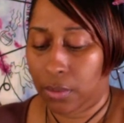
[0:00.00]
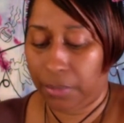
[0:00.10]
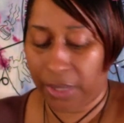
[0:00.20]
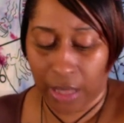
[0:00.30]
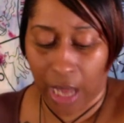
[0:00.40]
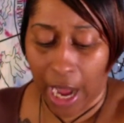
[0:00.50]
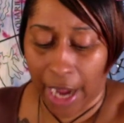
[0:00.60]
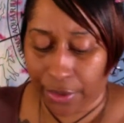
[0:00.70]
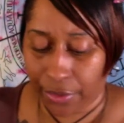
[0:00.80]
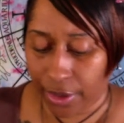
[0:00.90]
Be the
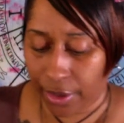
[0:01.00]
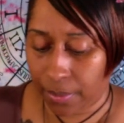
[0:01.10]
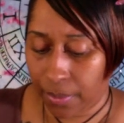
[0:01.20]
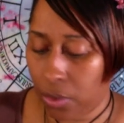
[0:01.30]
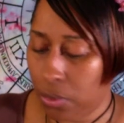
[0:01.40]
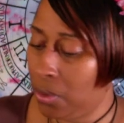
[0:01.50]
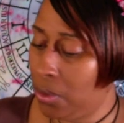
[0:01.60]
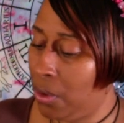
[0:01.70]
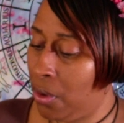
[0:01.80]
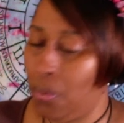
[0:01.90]
higher them.
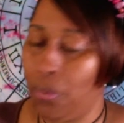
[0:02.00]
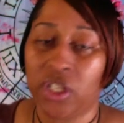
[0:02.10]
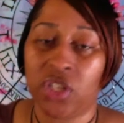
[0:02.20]
Ooh, wish